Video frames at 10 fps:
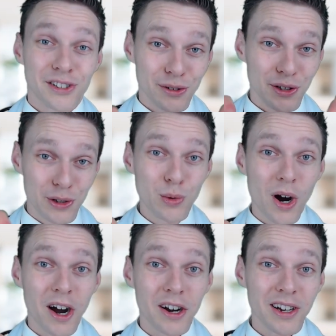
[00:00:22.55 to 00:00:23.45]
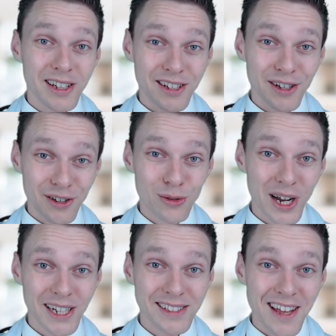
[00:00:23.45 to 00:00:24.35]
so you are in the
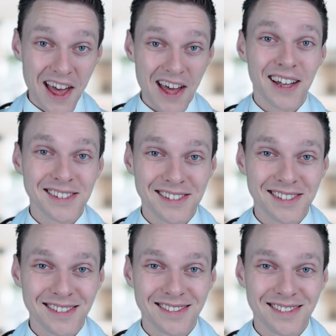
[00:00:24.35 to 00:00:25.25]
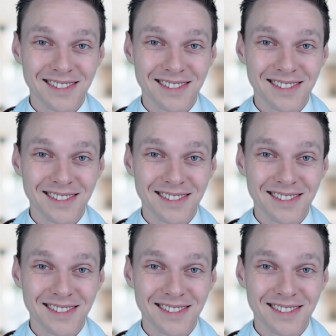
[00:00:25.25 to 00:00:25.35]
right hands.